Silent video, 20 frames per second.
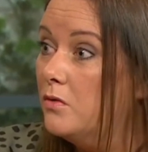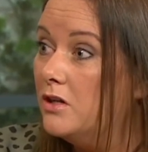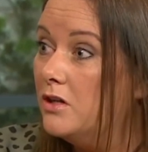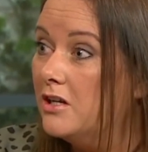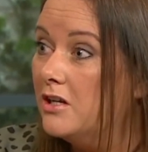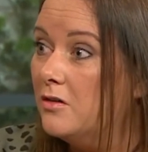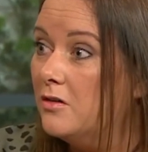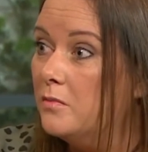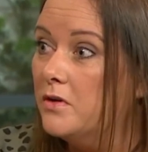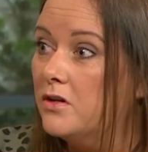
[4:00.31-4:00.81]

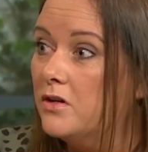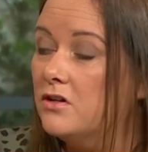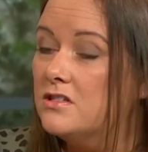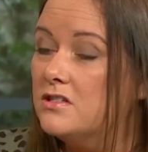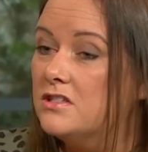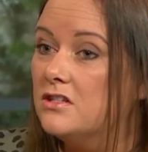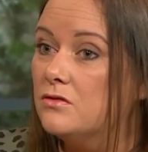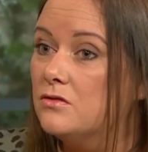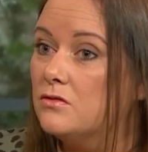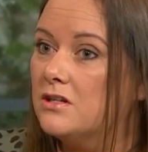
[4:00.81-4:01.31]
income because
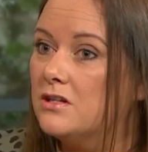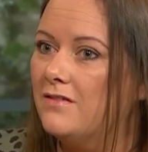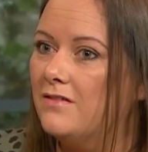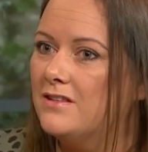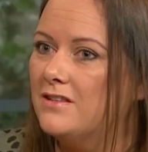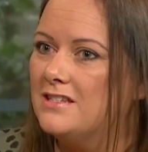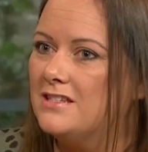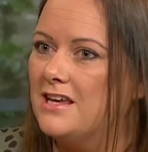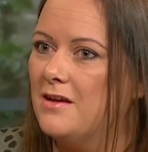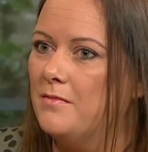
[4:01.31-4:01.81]
they don't have the
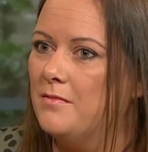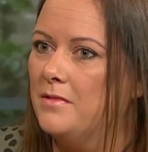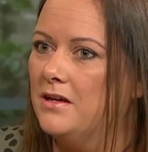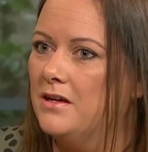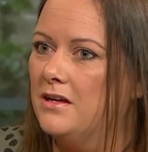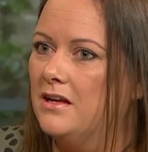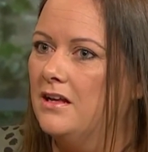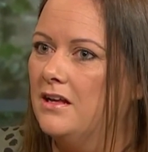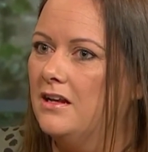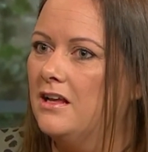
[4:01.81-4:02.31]
same
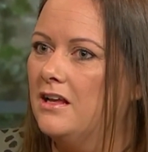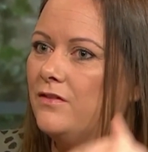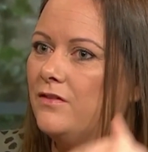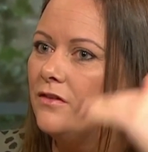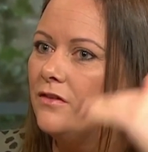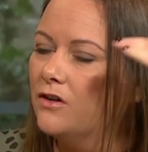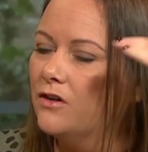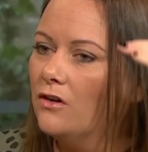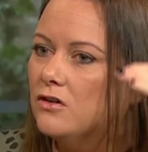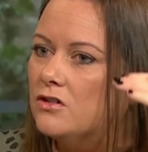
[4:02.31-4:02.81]
mm. level of
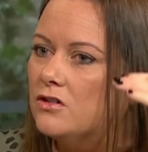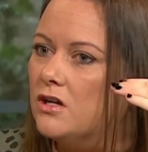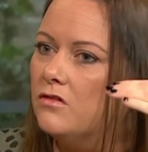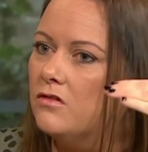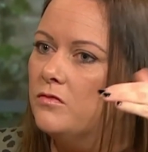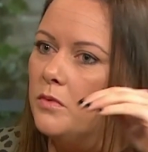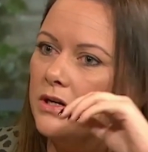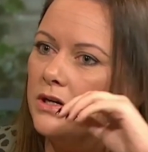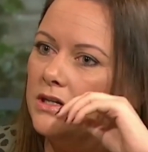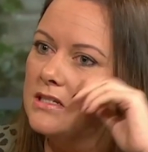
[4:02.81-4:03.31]
a cut off
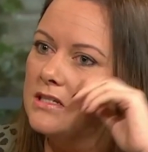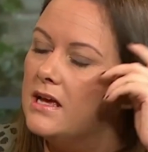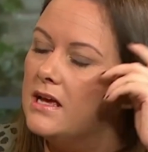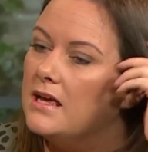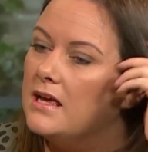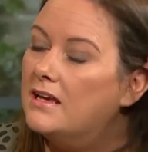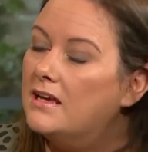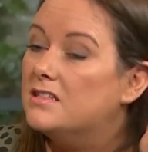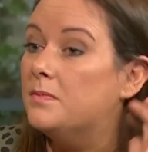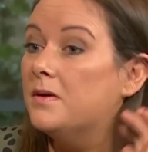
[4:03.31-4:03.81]
point.
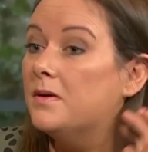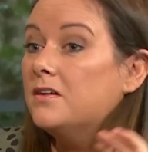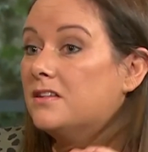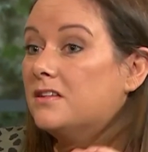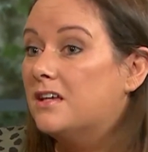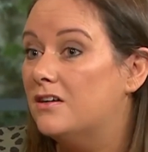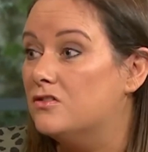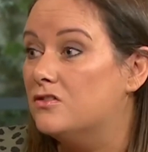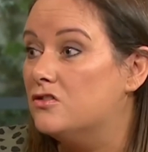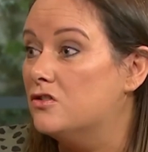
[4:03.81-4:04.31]
Okay. It's about
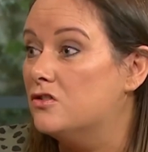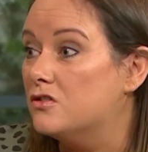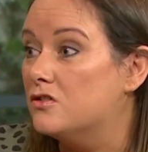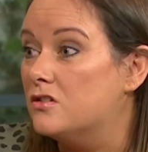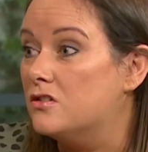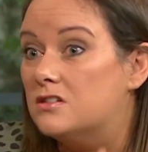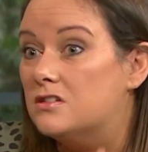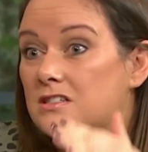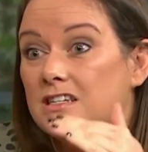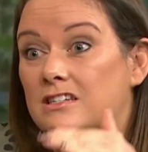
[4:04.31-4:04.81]
1,000 euros. So
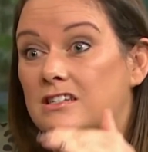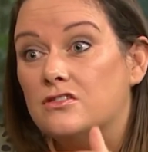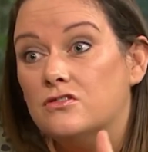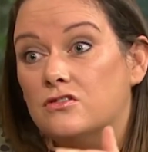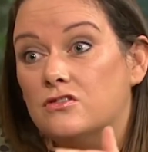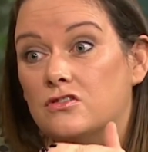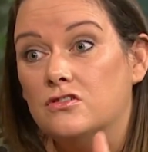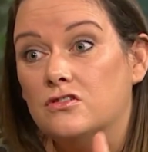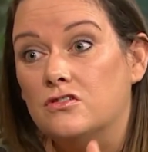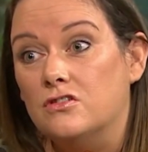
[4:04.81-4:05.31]
there's
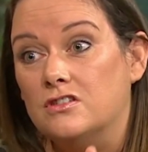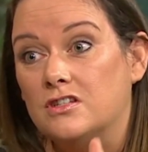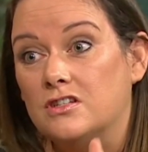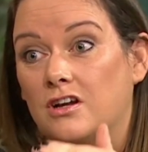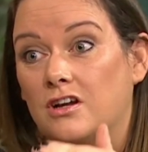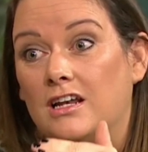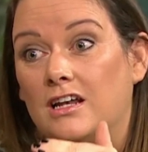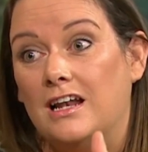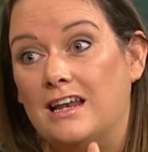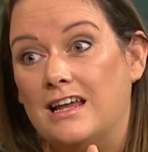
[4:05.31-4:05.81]
600 euros, they're
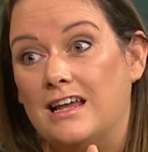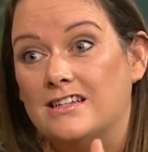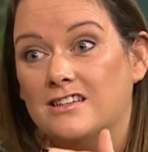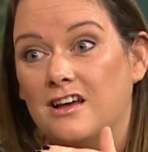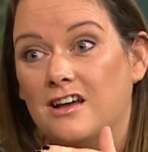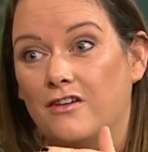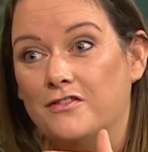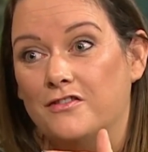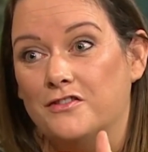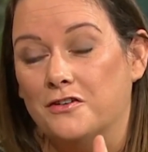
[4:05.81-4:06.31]
kind of less
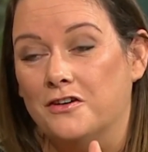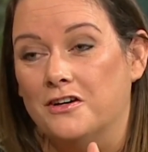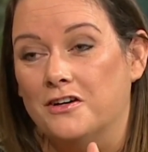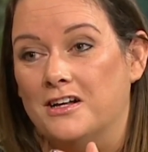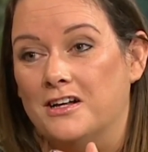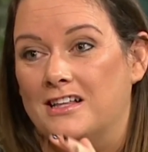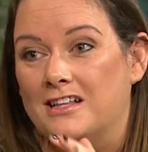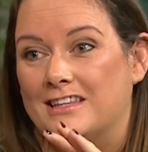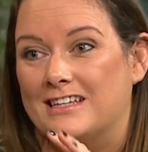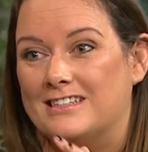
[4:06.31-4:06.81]
off. So
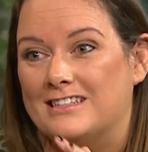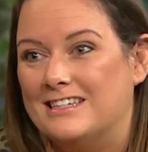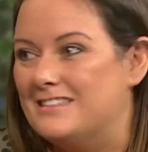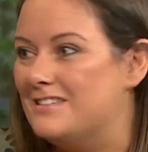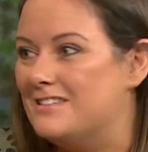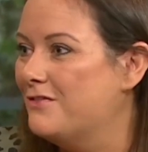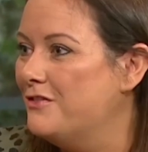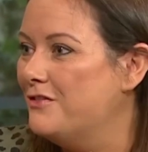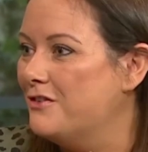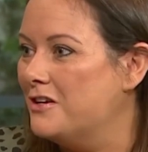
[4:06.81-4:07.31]
that it's a
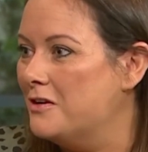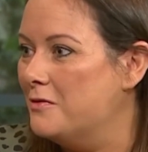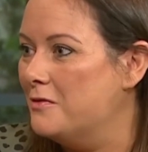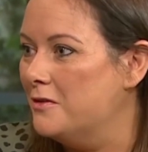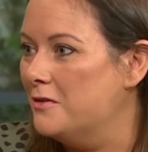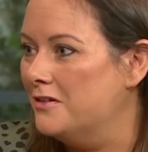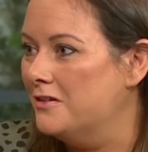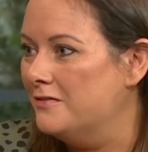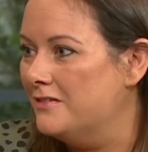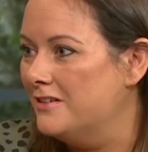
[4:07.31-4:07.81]
funny
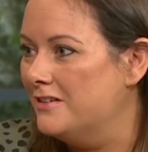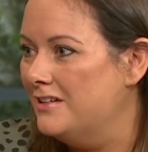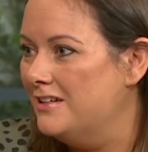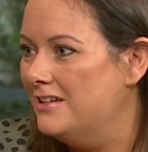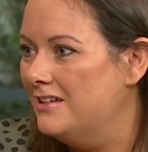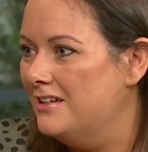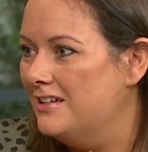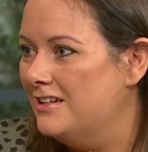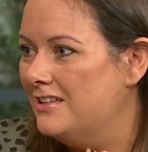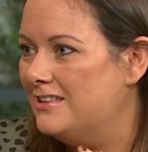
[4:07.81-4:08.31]
one
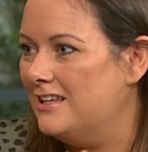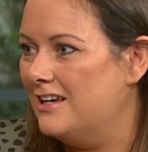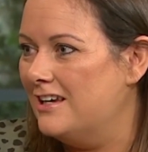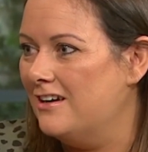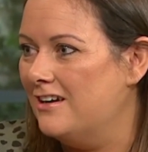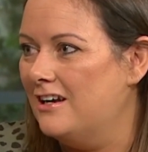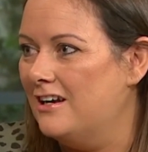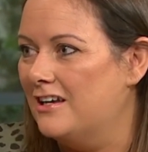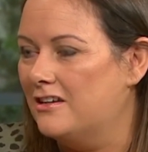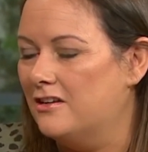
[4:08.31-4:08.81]
there.
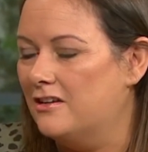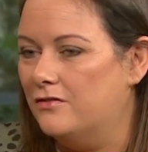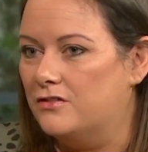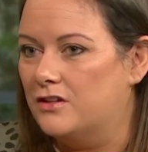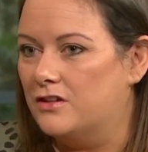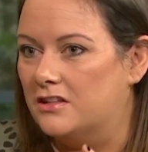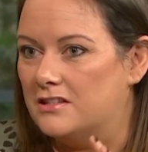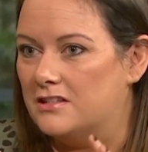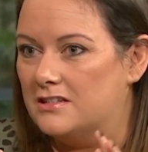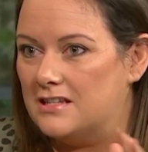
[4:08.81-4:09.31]
Like you've
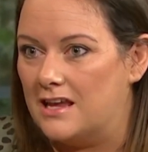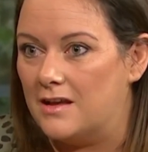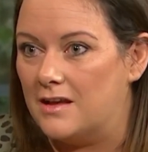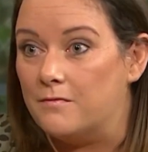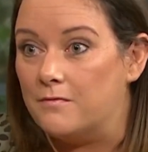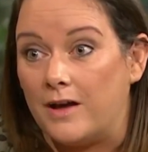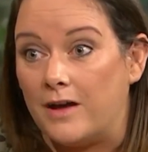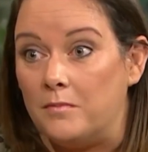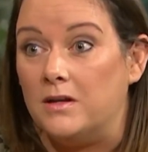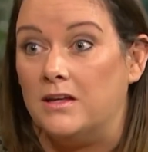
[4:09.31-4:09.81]
got the same
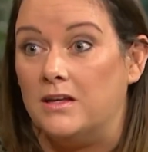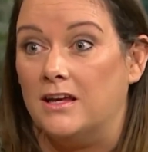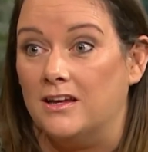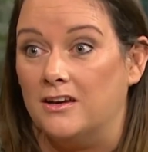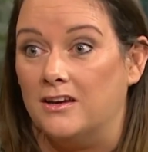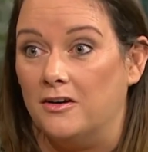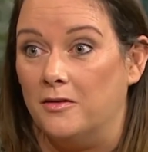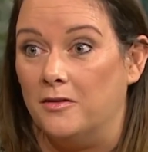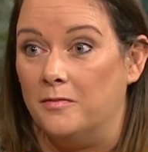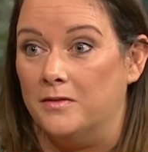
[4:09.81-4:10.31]
family
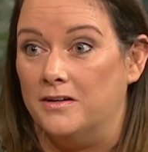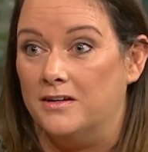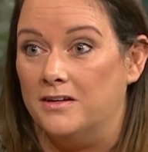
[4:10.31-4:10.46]
income